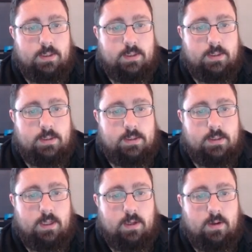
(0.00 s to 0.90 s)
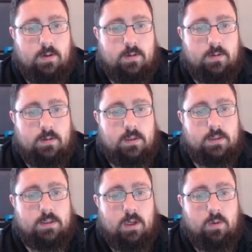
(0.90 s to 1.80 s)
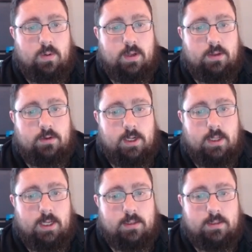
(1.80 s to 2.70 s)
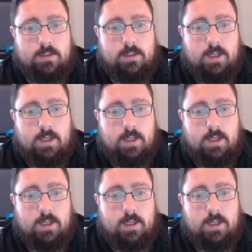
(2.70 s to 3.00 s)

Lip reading: So let's go with Trey Lance.